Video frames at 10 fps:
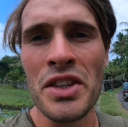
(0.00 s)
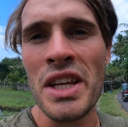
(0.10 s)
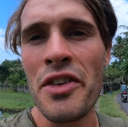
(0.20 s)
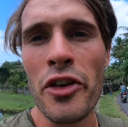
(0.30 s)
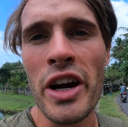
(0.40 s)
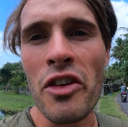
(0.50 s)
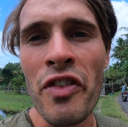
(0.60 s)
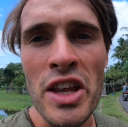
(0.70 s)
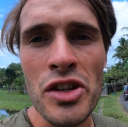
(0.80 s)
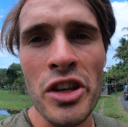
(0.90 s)
to see if there are any
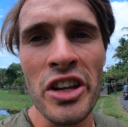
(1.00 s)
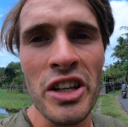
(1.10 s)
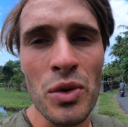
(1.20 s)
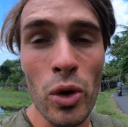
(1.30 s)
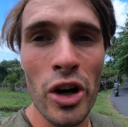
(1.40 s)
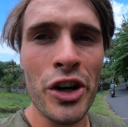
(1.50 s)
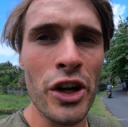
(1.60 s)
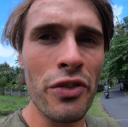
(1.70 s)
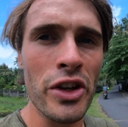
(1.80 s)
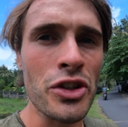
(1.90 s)
features that you need to work on
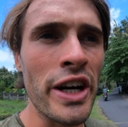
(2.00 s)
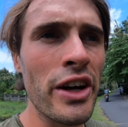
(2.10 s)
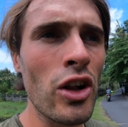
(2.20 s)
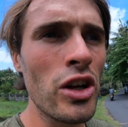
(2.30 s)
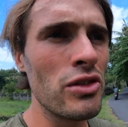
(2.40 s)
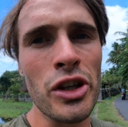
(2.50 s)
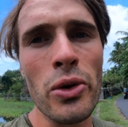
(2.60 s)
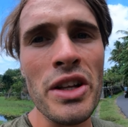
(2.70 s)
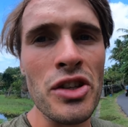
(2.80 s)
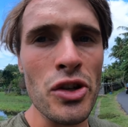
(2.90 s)
on the trail. You
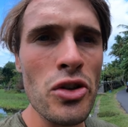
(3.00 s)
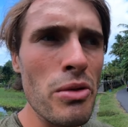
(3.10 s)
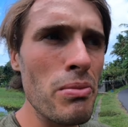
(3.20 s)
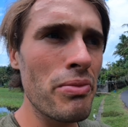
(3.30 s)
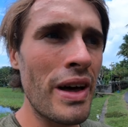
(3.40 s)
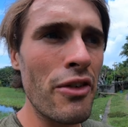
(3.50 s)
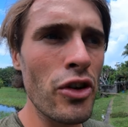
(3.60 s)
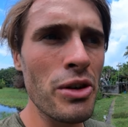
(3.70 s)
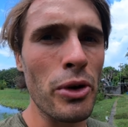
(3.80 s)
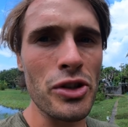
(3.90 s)
don't need to do them that
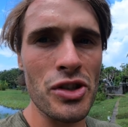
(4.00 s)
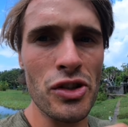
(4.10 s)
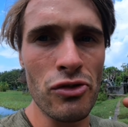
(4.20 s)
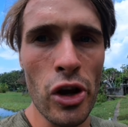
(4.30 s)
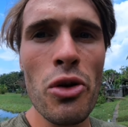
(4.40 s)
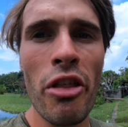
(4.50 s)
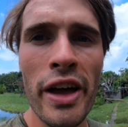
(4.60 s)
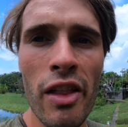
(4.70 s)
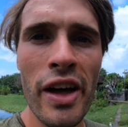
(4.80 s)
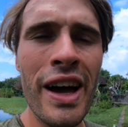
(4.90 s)
run, but just know that
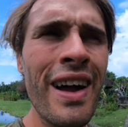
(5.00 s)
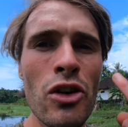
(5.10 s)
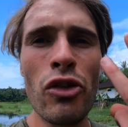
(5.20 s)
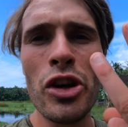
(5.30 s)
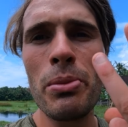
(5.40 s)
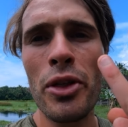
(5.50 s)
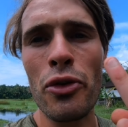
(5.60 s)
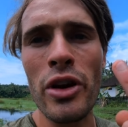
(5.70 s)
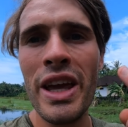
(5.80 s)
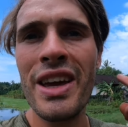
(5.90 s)
they are there. Run number
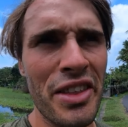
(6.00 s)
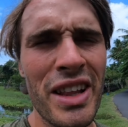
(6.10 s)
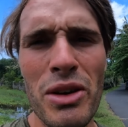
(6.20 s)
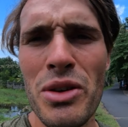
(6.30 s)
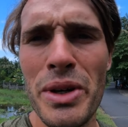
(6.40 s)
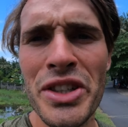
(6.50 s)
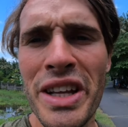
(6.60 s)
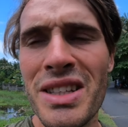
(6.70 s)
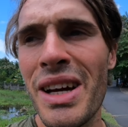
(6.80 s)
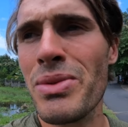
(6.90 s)
three, I think that was when my
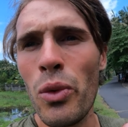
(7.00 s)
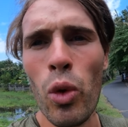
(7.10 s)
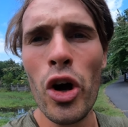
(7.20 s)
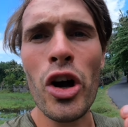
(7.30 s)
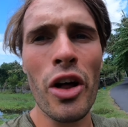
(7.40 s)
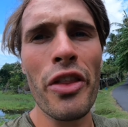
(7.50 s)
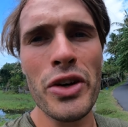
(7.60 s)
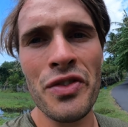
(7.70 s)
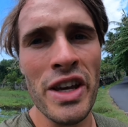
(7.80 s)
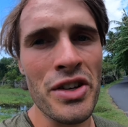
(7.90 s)
chain snapped. Work on
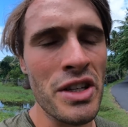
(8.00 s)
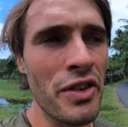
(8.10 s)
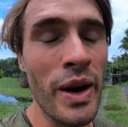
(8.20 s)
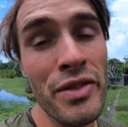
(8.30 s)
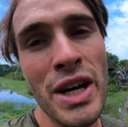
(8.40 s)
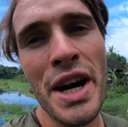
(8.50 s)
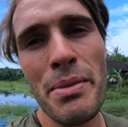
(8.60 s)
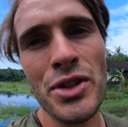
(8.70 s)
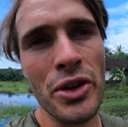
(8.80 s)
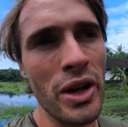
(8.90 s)
those features if you have
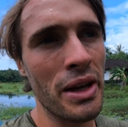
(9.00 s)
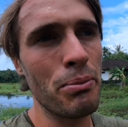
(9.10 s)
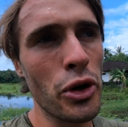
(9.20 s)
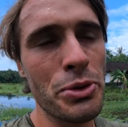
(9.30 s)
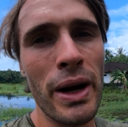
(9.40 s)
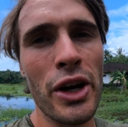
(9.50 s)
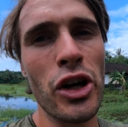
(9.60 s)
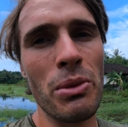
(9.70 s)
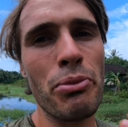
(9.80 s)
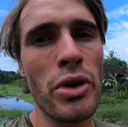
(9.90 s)
time. So like push back
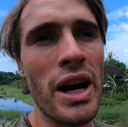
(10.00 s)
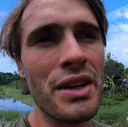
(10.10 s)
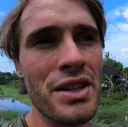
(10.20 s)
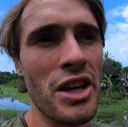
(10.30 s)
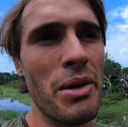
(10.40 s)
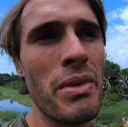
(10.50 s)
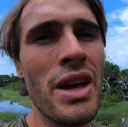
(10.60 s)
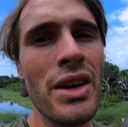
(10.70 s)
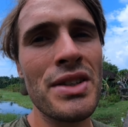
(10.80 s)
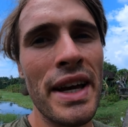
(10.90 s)
up, practice them,
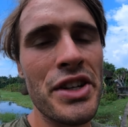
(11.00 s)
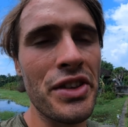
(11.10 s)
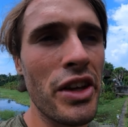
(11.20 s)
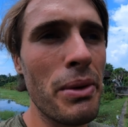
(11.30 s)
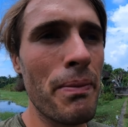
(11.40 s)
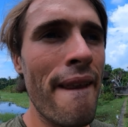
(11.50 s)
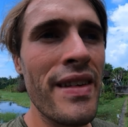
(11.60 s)
session them.